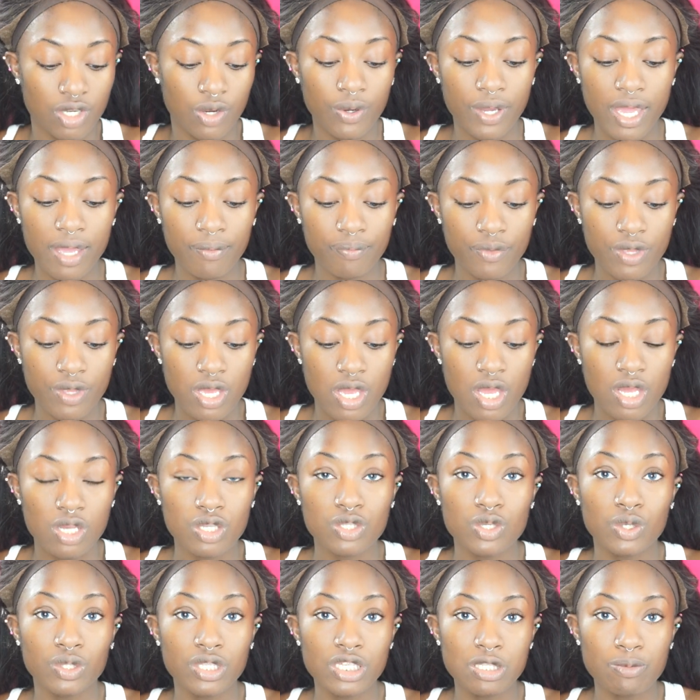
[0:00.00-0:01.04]
Okay?
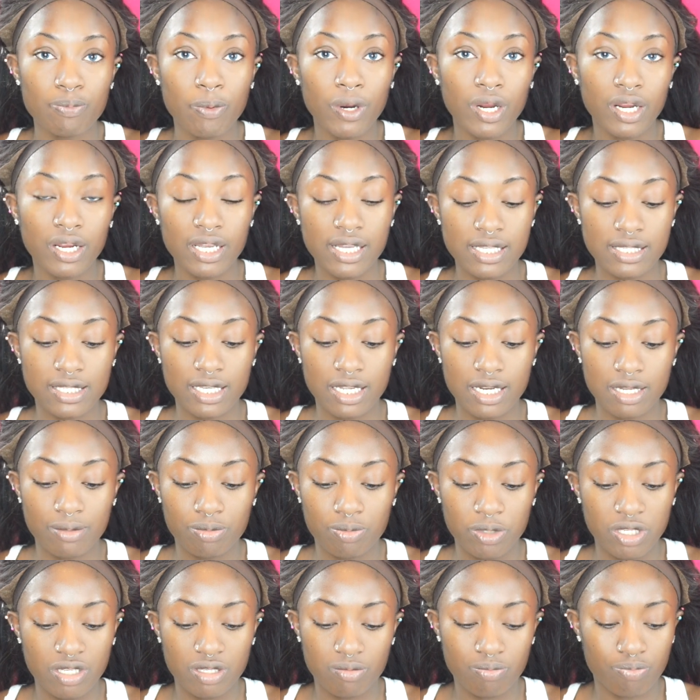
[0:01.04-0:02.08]
So this part is going
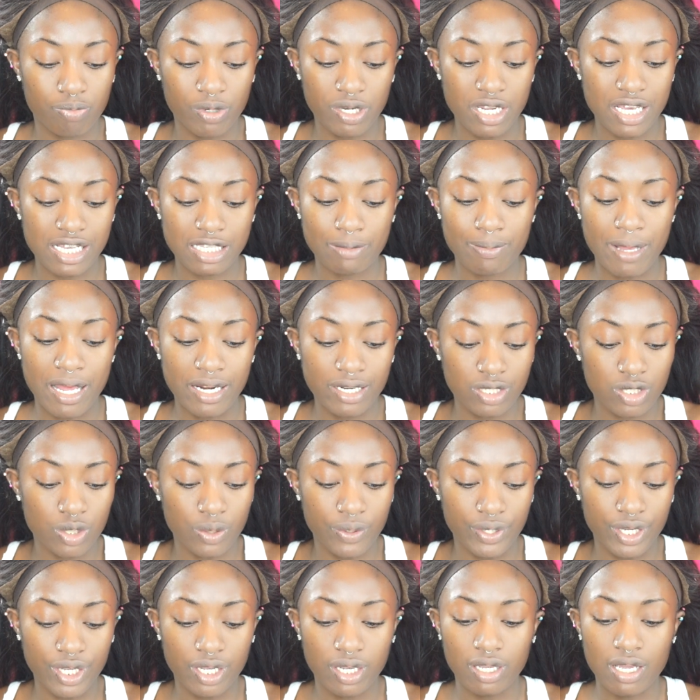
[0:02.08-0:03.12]
to be pretty
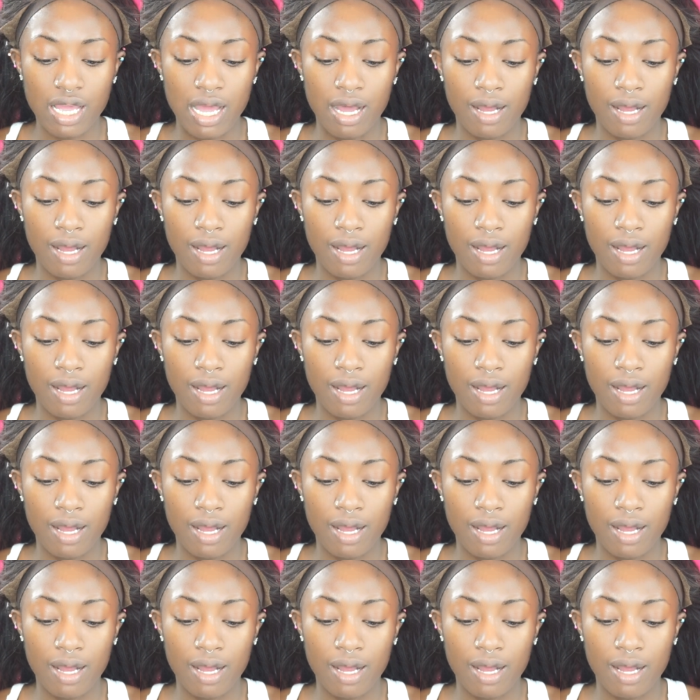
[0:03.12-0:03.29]
explanatory.